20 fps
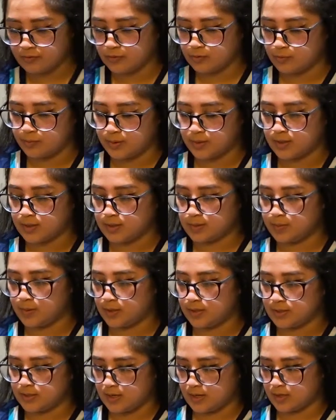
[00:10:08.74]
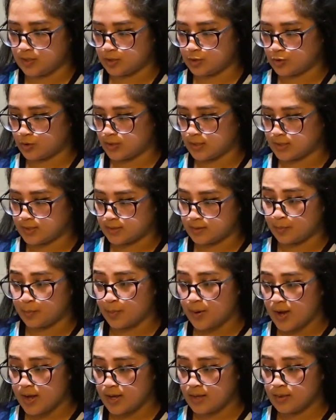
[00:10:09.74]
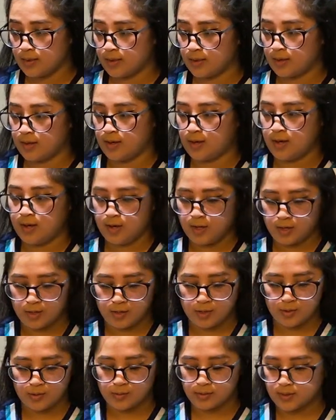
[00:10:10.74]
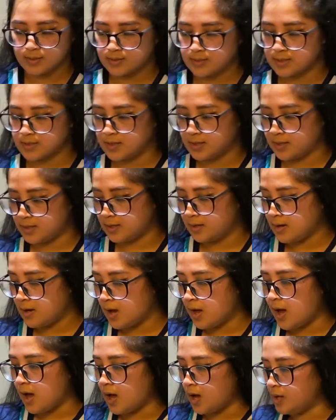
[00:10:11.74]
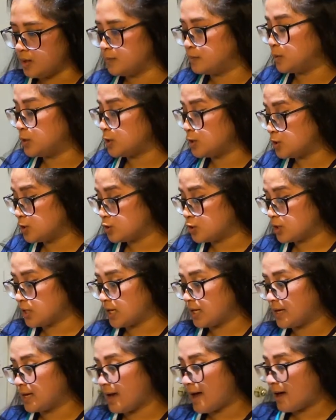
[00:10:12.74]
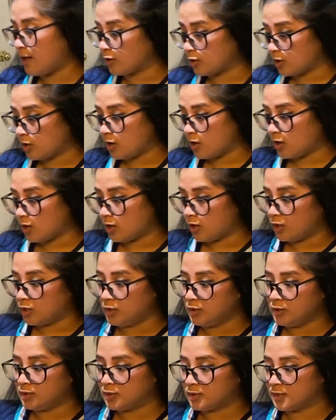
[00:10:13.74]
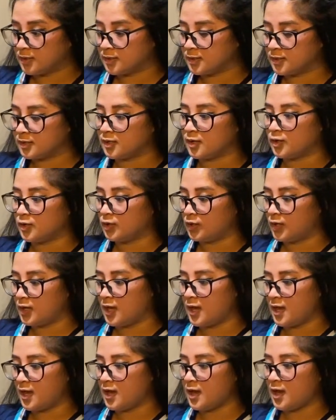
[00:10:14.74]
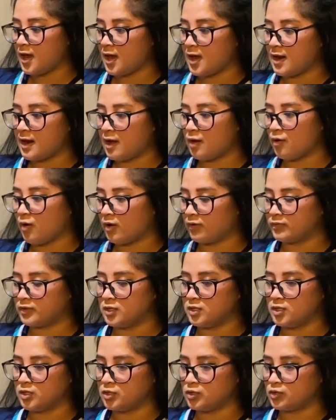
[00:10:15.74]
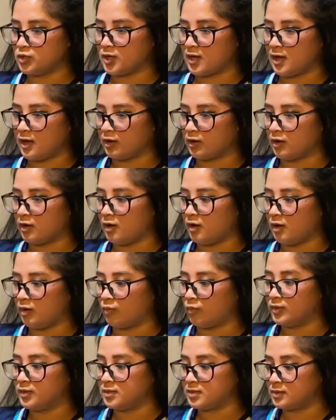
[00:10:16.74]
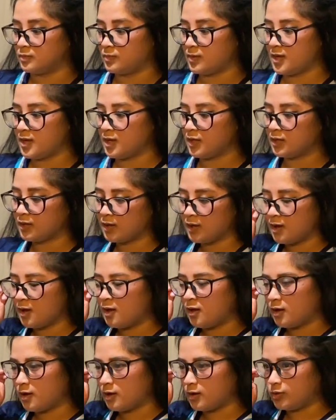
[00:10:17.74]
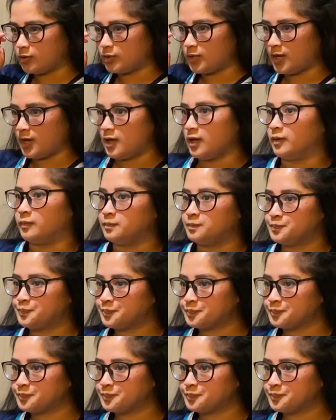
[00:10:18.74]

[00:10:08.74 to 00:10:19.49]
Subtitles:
you been experiencing any shortness of breath? No? That's good. Do you drink any alcohol? Okay. And how often do you drink alcohol? Once a week? Okay.